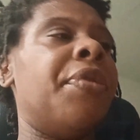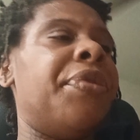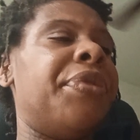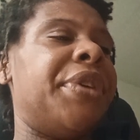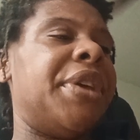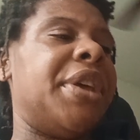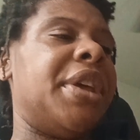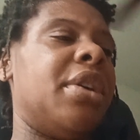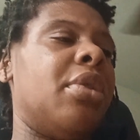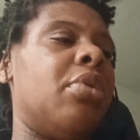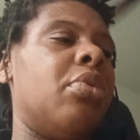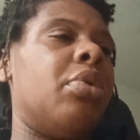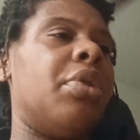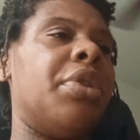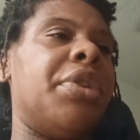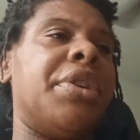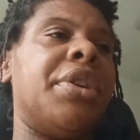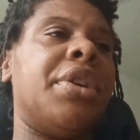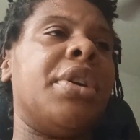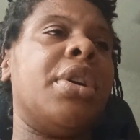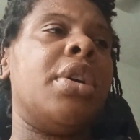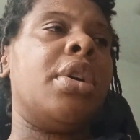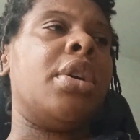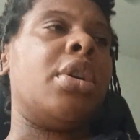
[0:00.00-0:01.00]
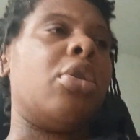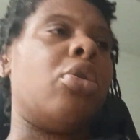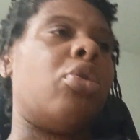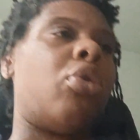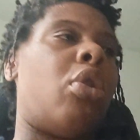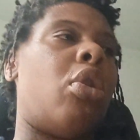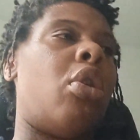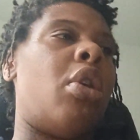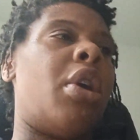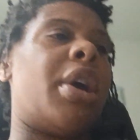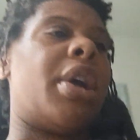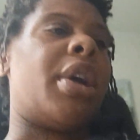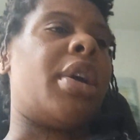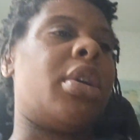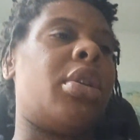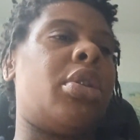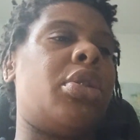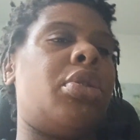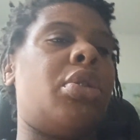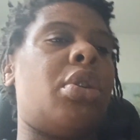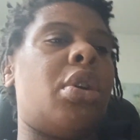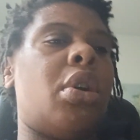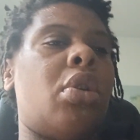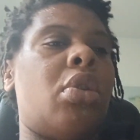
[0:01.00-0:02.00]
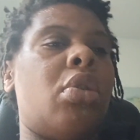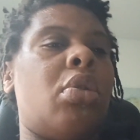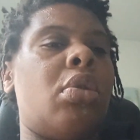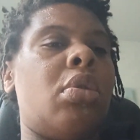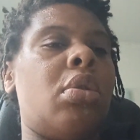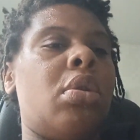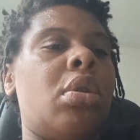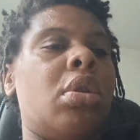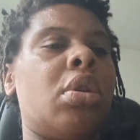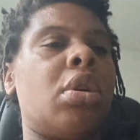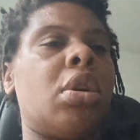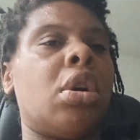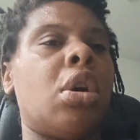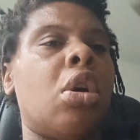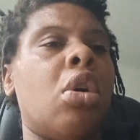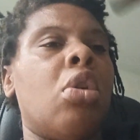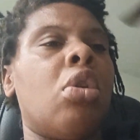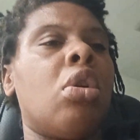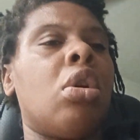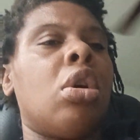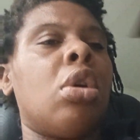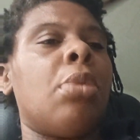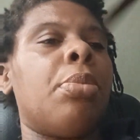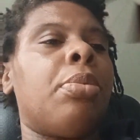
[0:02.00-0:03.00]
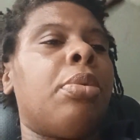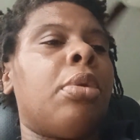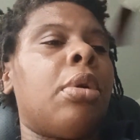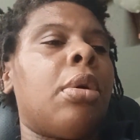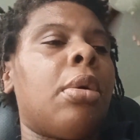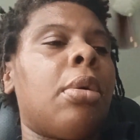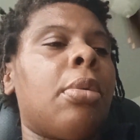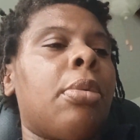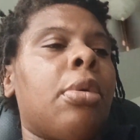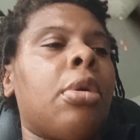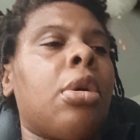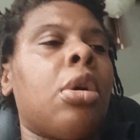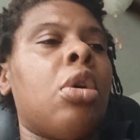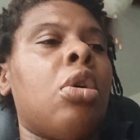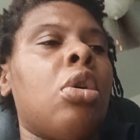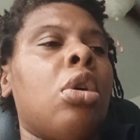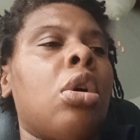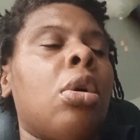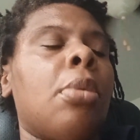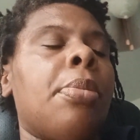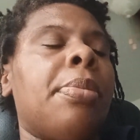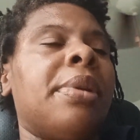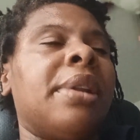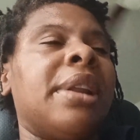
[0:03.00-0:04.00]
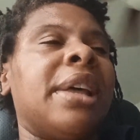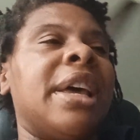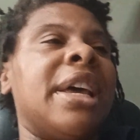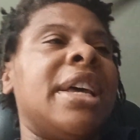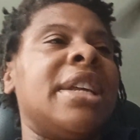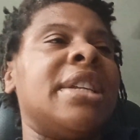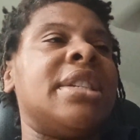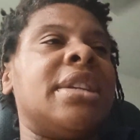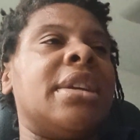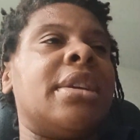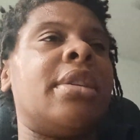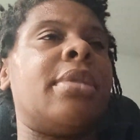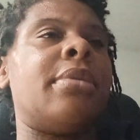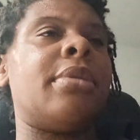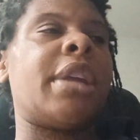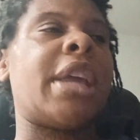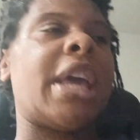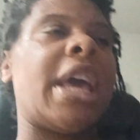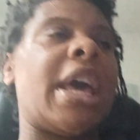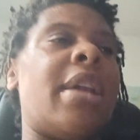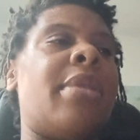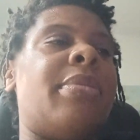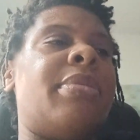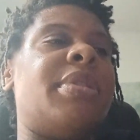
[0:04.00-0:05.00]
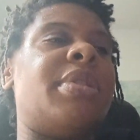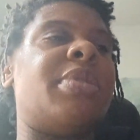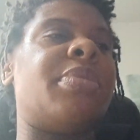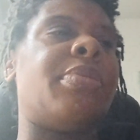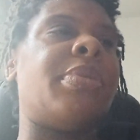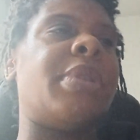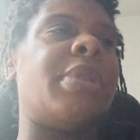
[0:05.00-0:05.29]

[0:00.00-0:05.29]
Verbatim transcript: thing with growing, you know, coca, cocoa plants and cannabis